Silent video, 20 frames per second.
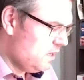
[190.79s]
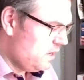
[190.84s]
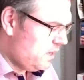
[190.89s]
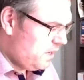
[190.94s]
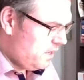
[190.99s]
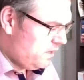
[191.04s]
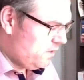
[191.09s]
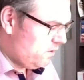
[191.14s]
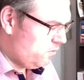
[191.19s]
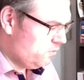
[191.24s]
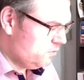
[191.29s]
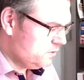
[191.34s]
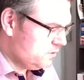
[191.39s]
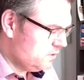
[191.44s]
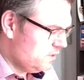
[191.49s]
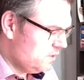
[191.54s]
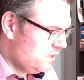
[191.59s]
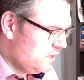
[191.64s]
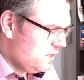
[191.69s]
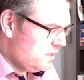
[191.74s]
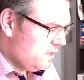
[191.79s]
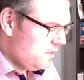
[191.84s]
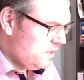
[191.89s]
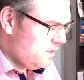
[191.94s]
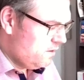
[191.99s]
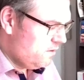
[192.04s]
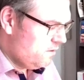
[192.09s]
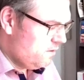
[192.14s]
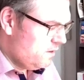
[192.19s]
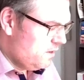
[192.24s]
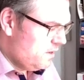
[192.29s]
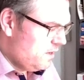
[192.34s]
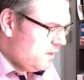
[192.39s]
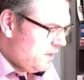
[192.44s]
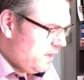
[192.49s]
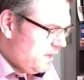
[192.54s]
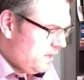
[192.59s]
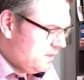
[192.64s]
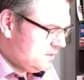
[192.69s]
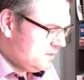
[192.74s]
and also here
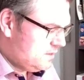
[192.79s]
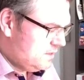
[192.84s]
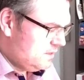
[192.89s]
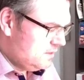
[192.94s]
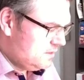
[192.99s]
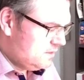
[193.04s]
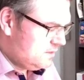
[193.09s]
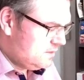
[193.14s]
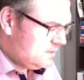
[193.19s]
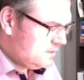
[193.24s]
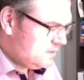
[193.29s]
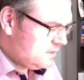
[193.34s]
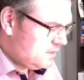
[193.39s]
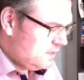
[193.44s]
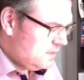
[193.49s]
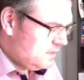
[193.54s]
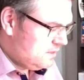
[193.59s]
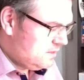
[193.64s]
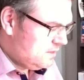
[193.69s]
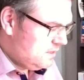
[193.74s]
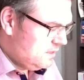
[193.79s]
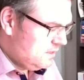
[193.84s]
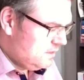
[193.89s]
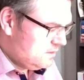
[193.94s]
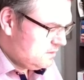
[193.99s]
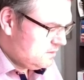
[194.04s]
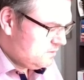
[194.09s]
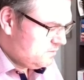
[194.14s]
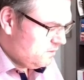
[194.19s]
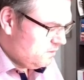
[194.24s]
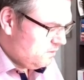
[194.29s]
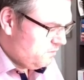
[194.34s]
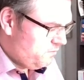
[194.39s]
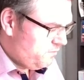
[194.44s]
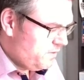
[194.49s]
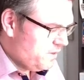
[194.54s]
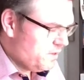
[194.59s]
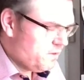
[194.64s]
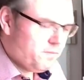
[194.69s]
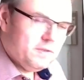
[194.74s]
at this at this uh,
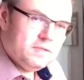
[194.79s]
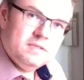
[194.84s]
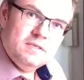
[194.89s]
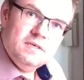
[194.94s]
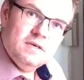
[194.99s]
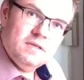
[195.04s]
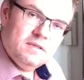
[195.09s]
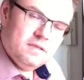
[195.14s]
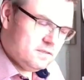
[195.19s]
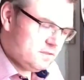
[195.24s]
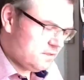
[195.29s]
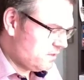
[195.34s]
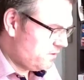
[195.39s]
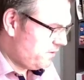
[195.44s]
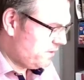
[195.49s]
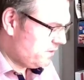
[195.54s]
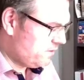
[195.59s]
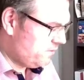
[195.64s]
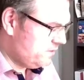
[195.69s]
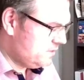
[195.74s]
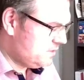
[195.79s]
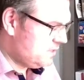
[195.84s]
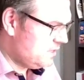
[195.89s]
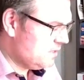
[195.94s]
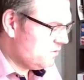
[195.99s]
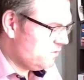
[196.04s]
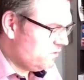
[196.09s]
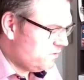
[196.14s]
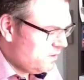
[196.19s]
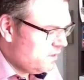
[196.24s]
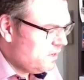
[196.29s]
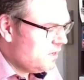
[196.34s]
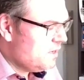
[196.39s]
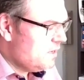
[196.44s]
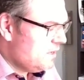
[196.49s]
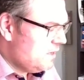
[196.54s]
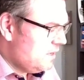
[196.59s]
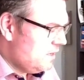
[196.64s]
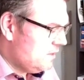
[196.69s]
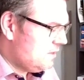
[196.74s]
frequency at this characteristic or
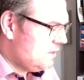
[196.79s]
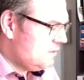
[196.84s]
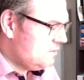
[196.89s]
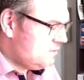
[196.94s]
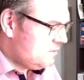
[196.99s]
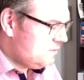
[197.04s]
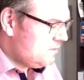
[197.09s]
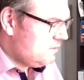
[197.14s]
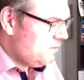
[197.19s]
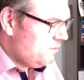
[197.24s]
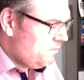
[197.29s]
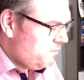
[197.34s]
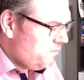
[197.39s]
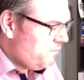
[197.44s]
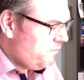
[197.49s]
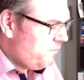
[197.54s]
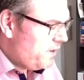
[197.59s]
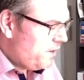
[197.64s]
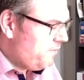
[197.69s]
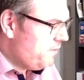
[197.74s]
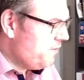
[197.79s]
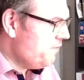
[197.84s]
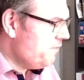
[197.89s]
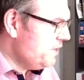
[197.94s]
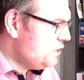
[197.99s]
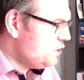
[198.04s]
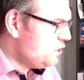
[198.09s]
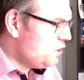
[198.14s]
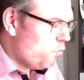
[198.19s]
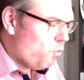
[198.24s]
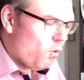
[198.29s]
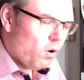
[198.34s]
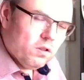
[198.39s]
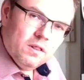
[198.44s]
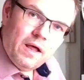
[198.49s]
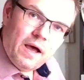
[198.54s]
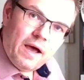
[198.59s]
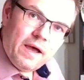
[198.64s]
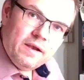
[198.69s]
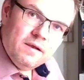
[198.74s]
this where we reach the one
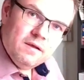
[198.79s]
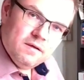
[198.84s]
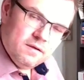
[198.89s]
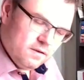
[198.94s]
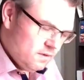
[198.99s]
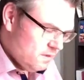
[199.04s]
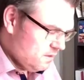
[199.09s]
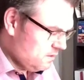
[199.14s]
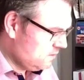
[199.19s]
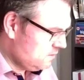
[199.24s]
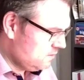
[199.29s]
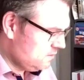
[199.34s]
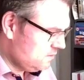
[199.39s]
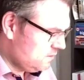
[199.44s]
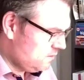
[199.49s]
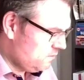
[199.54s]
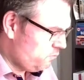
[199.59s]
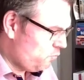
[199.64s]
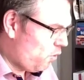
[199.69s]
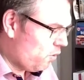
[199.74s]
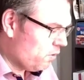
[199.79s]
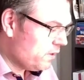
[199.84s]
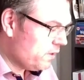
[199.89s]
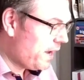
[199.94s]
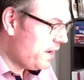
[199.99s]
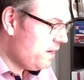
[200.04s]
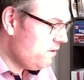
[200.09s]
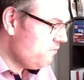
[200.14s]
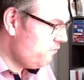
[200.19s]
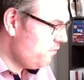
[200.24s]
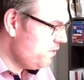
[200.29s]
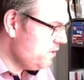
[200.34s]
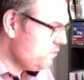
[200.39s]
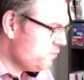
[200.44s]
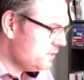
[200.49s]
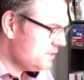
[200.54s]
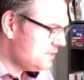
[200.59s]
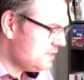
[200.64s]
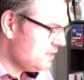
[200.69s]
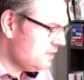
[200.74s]
line yeah, the one gain
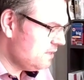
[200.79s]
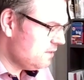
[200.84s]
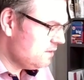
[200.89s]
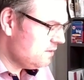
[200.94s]
frequency